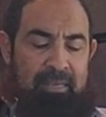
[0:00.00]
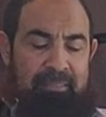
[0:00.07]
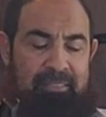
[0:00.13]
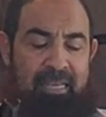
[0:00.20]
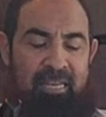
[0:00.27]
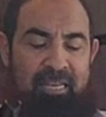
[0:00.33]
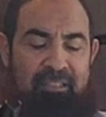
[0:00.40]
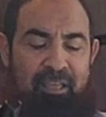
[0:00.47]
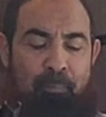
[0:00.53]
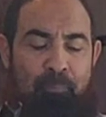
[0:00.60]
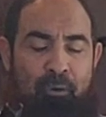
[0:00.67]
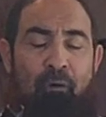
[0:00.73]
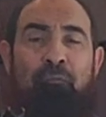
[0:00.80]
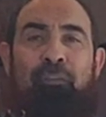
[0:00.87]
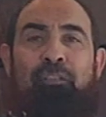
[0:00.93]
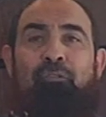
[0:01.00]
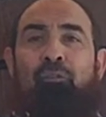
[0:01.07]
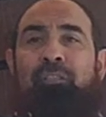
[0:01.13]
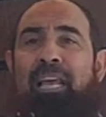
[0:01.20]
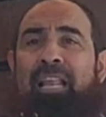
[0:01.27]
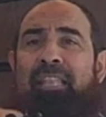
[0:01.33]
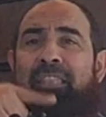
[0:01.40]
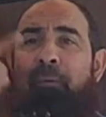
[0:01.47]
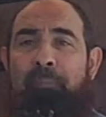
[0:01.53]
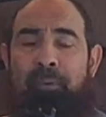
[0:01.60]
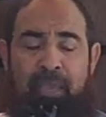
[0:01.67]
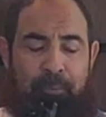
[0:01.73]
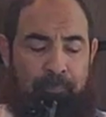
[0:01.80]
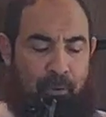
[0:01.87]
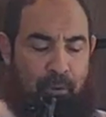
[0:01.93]
Telling the Prophet to tell the
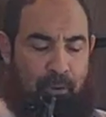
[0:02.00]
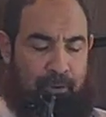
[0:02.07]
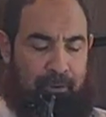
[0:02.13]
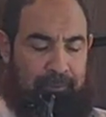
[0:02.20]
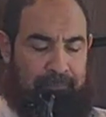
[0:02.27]
people,